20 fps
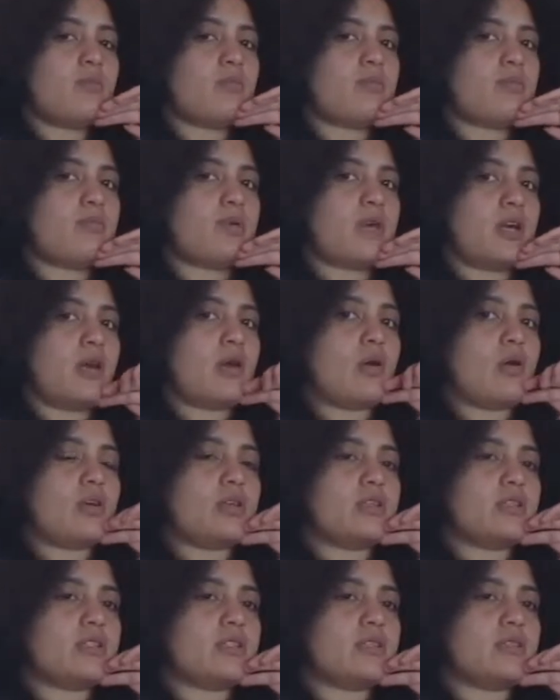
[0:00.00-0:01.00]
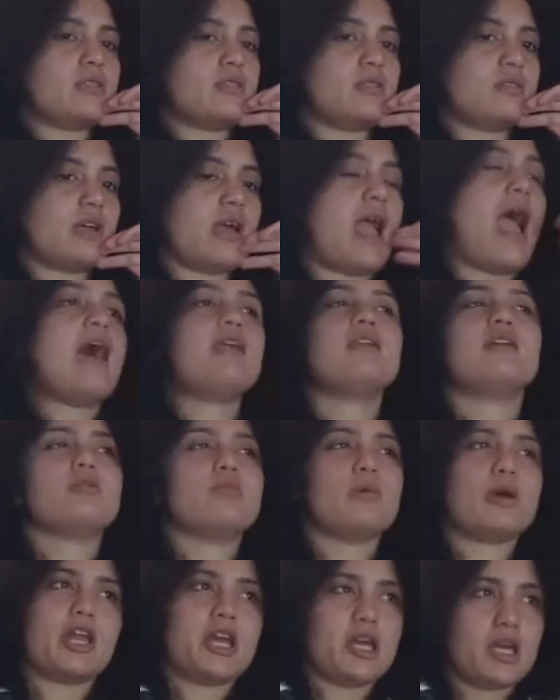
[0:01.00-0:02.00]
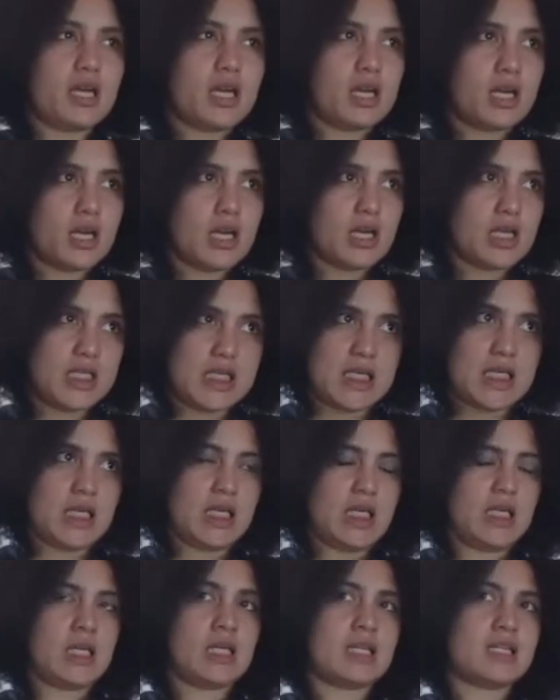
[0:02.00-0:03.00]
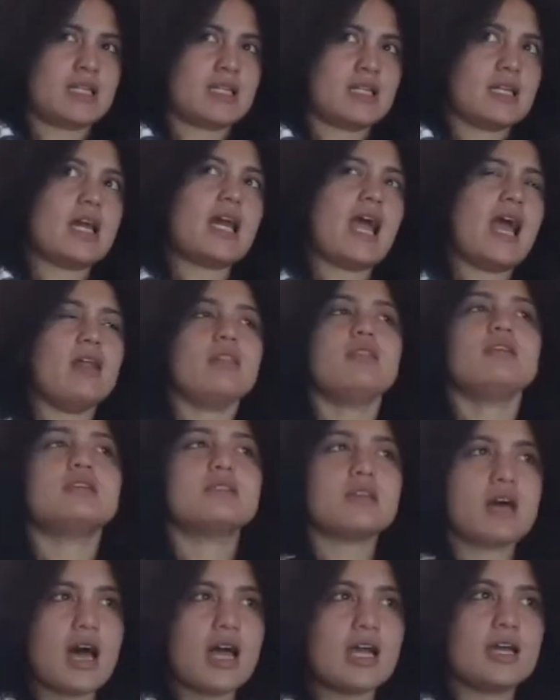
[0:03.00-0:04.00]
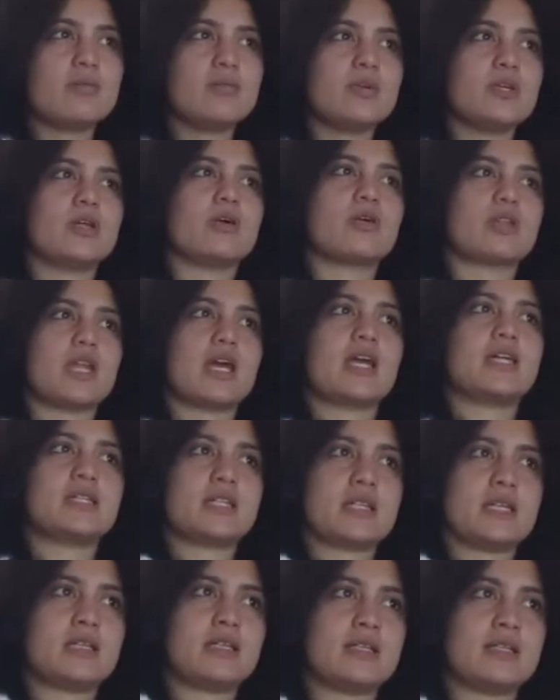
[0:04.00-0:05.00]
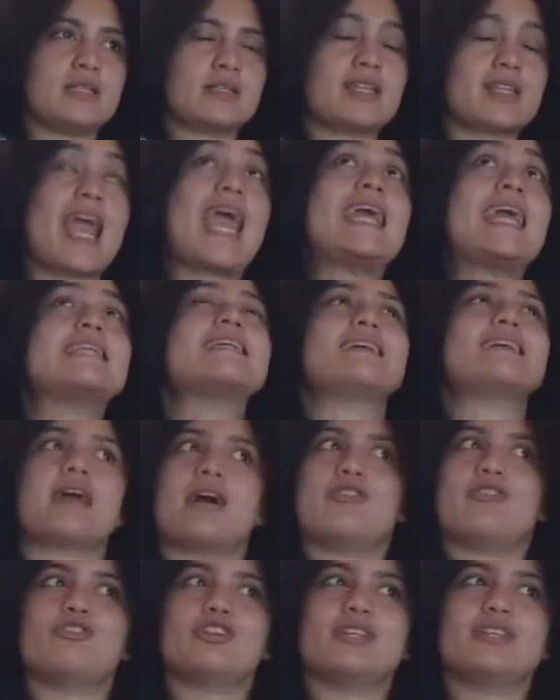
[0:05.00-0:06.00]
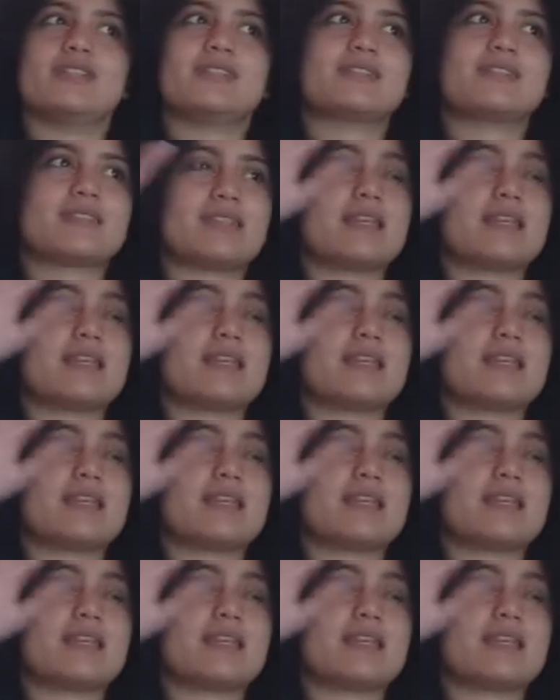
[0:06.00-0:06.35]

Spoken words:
because they had no money. And at the time, the 1800s, the